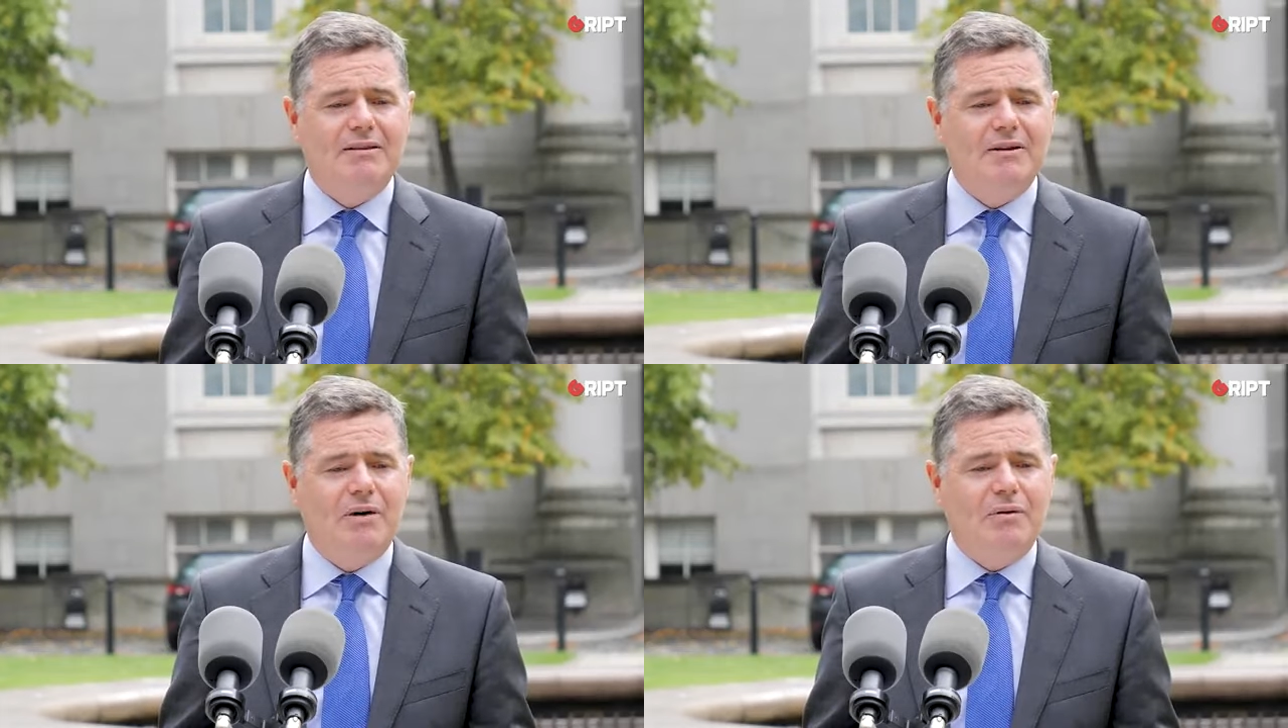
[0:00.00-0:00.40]

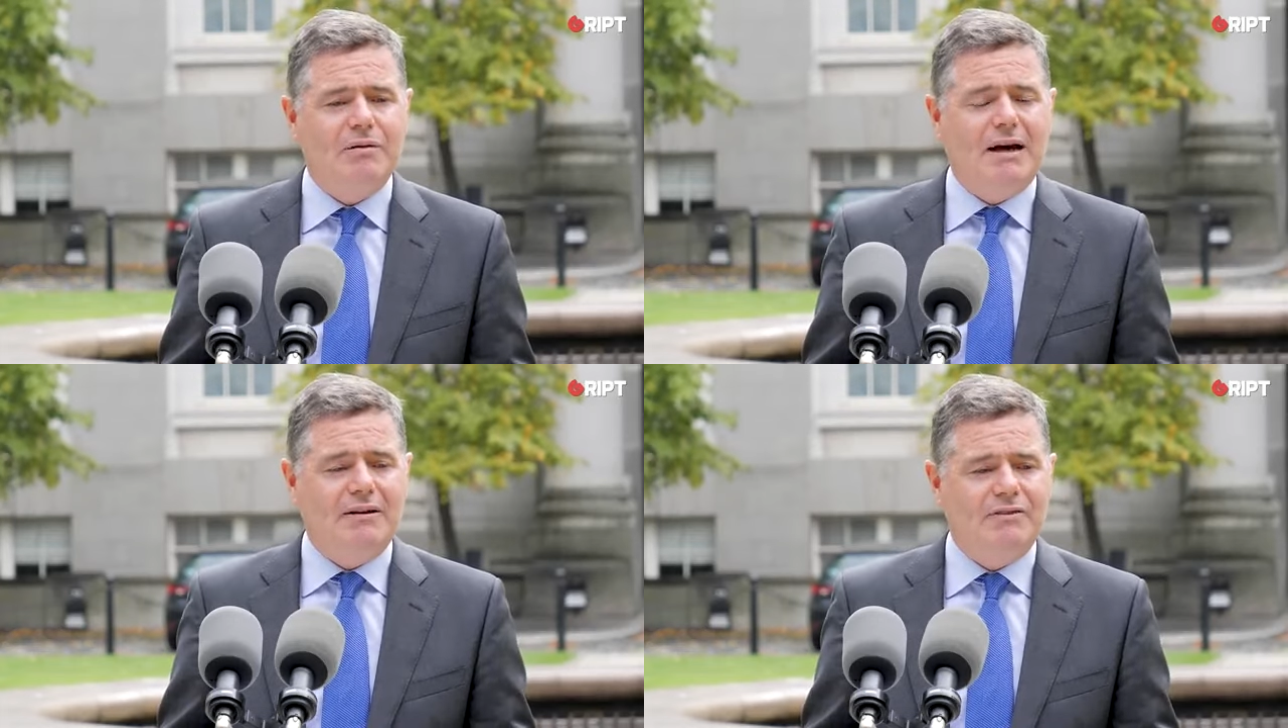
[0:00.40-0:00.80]

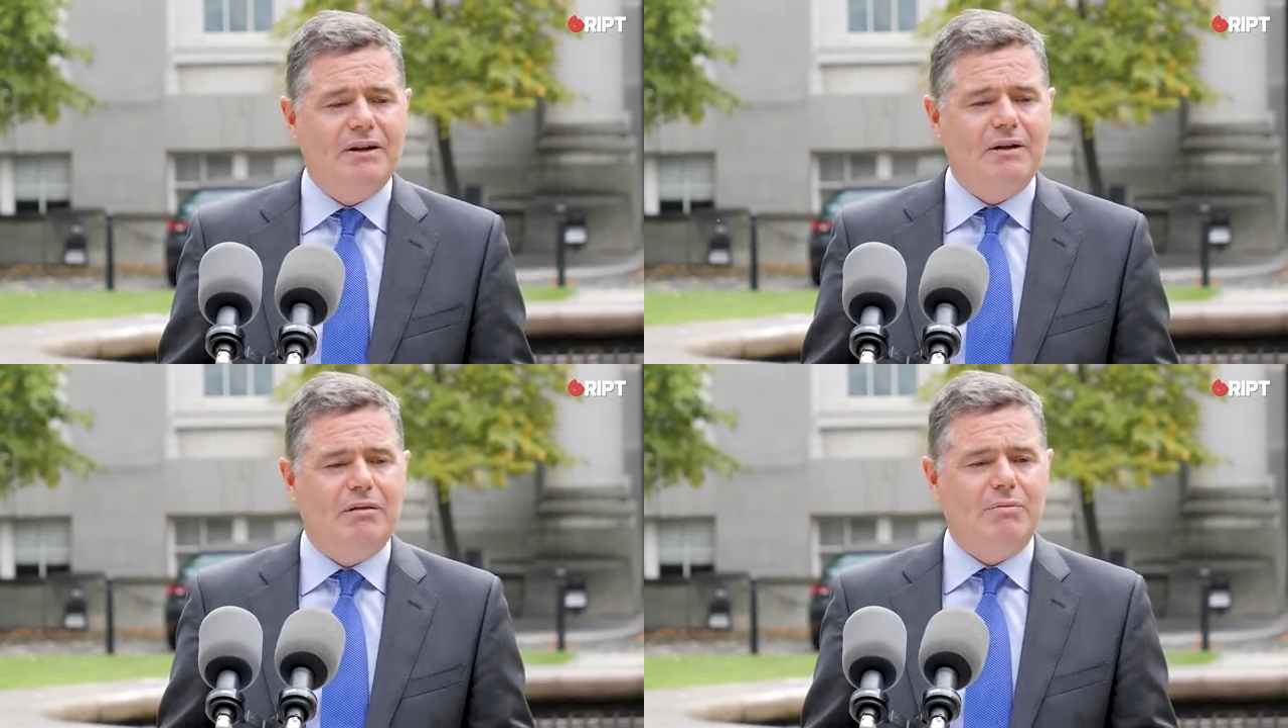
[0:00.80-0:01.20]
those
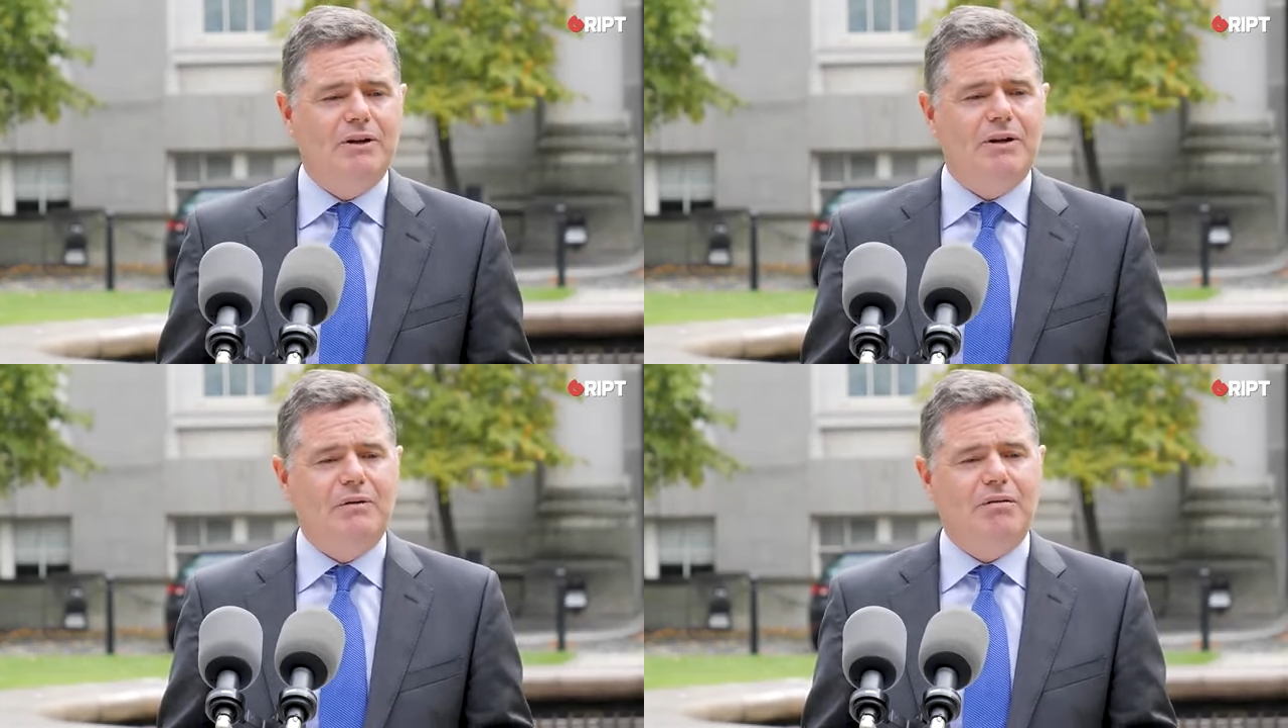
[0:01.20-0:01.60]
advocates
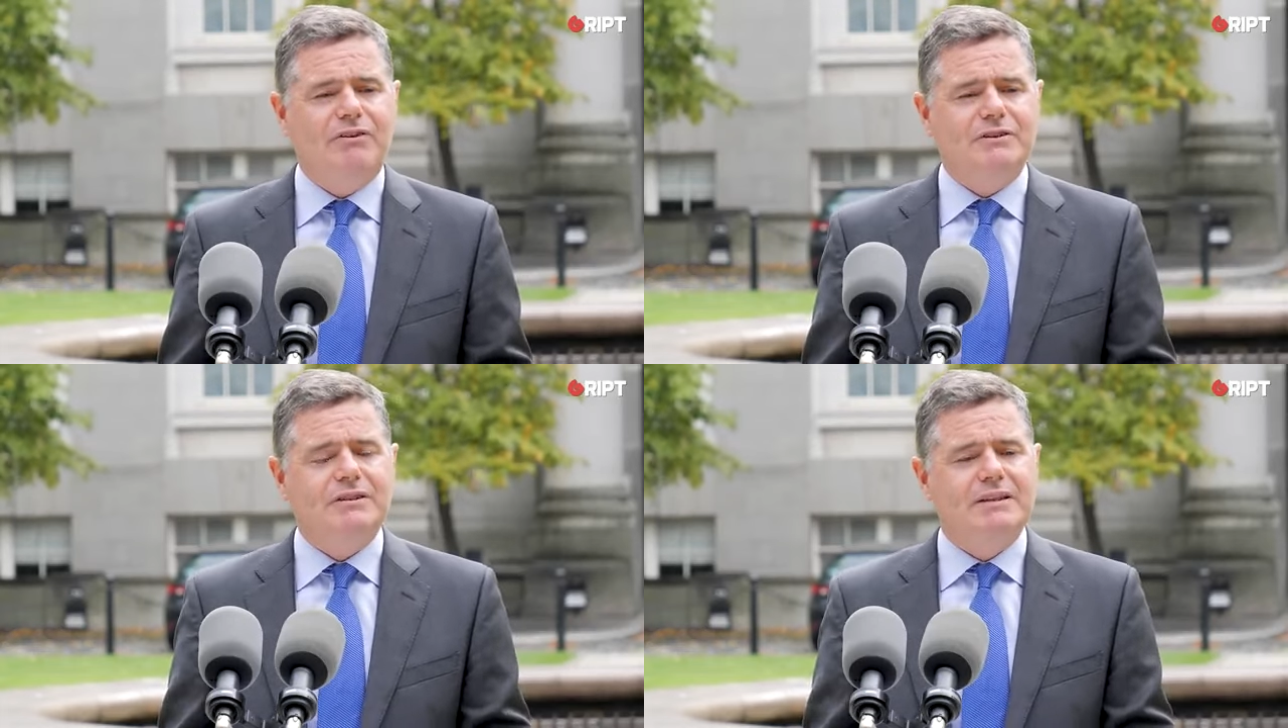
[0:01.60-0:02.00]
will use
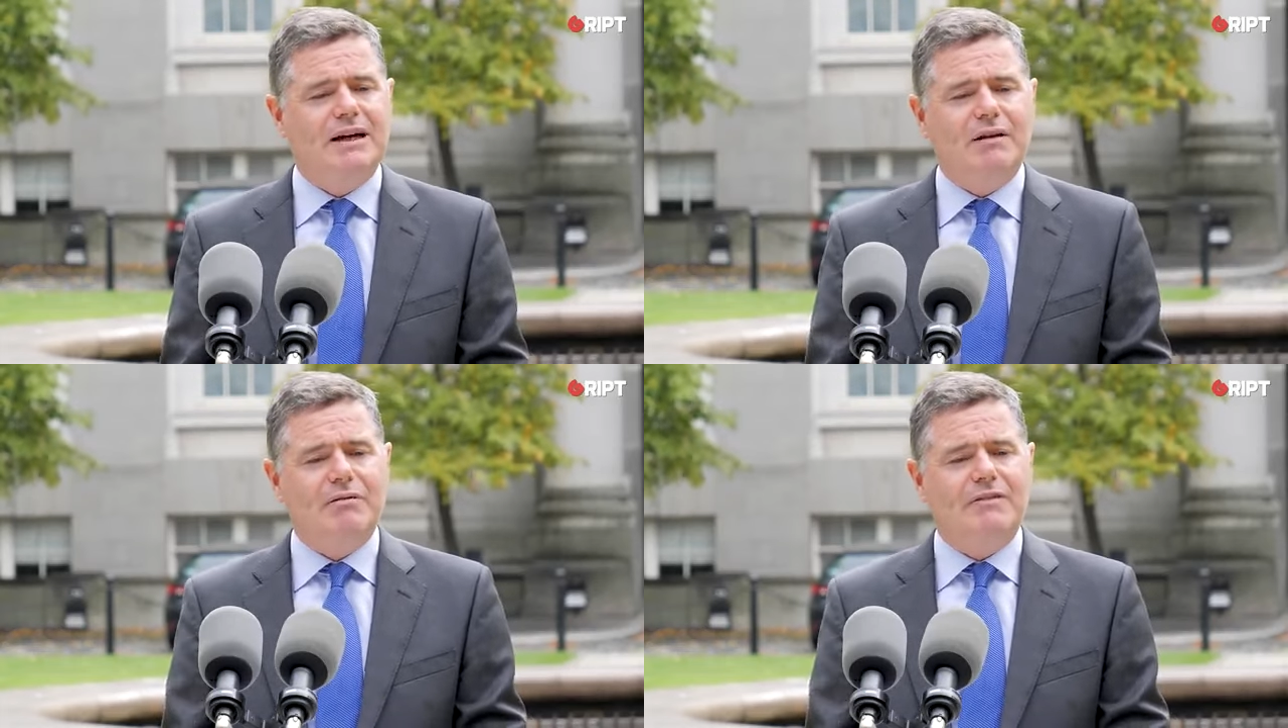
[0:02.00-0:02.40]
funding
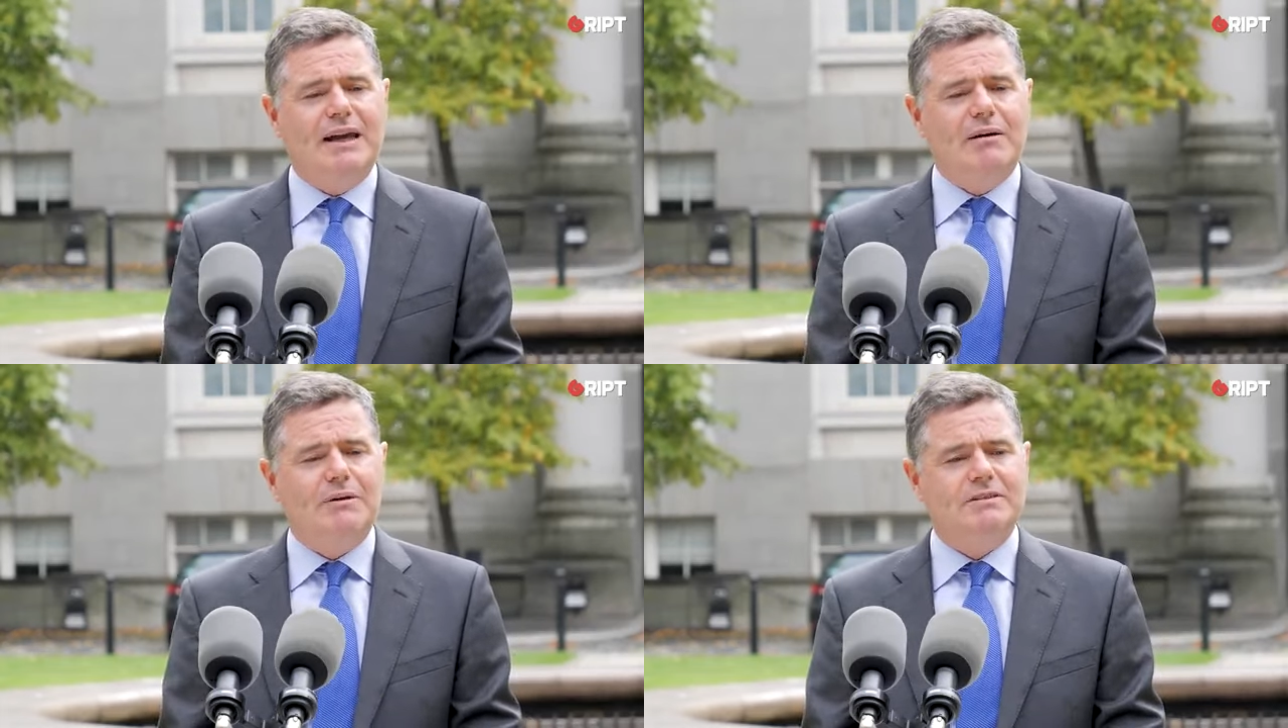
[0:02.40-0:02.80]
that is
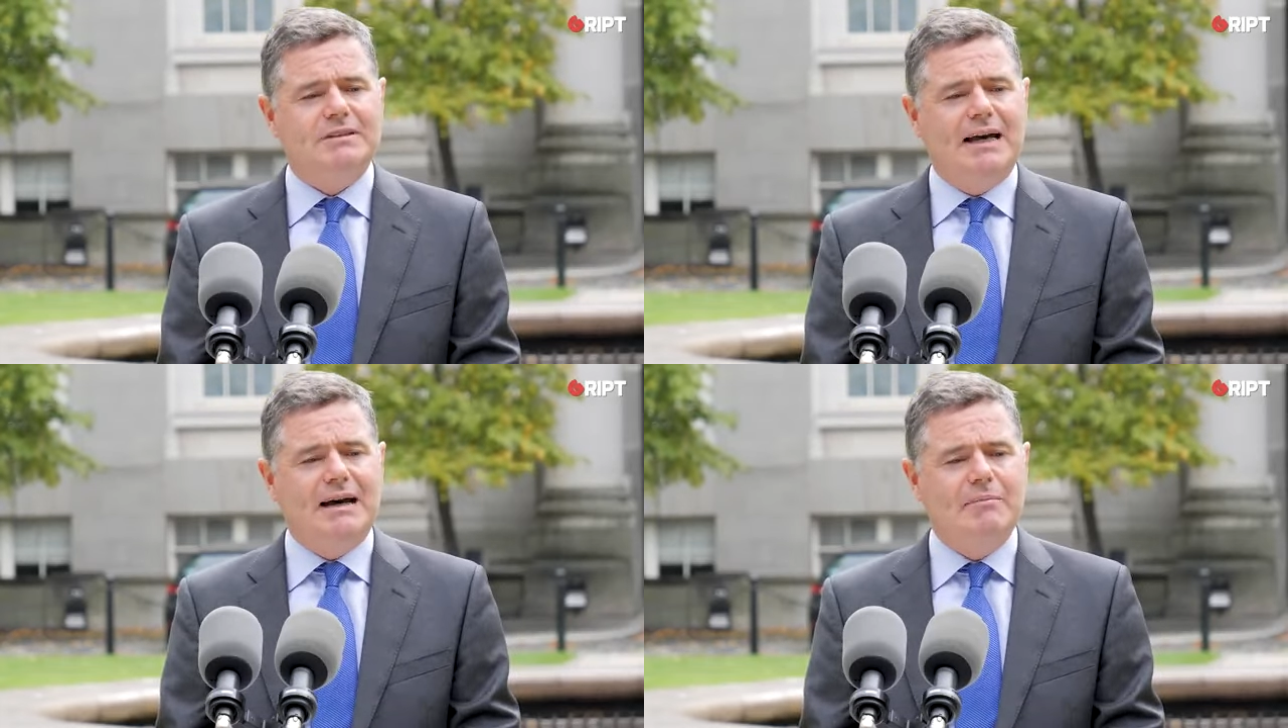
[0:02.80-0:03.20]
available
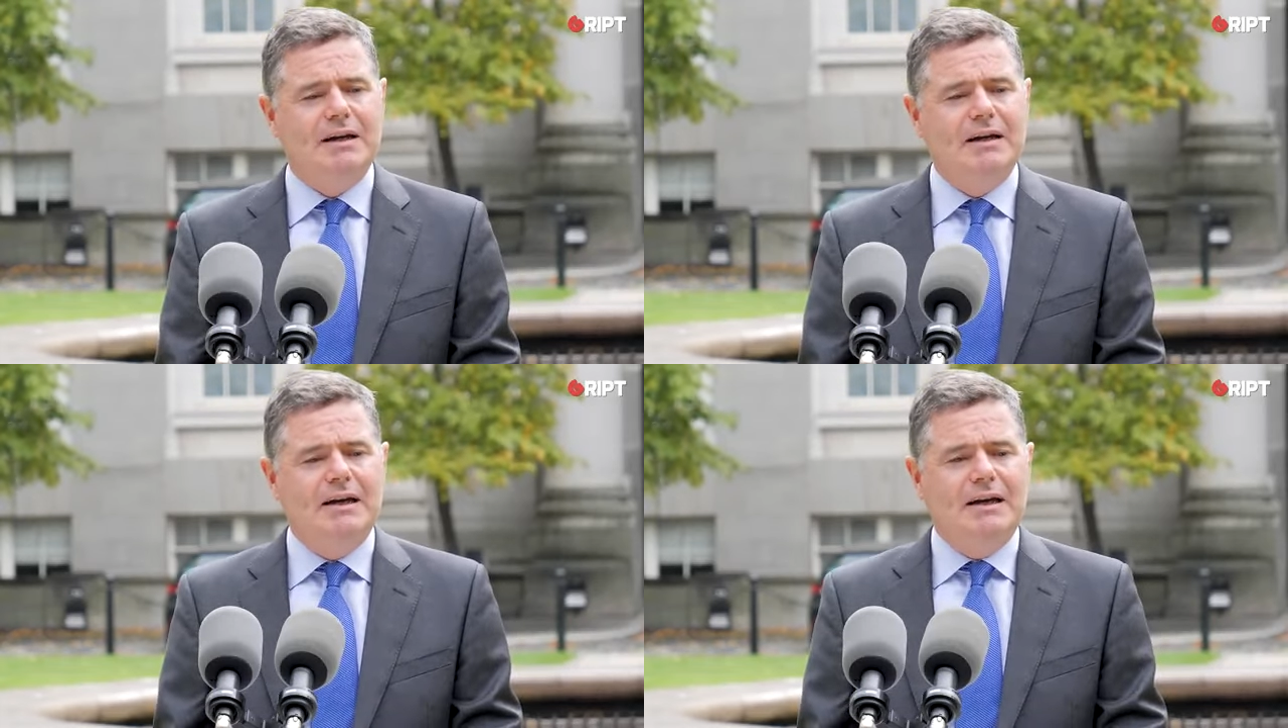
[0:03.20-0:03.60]
to them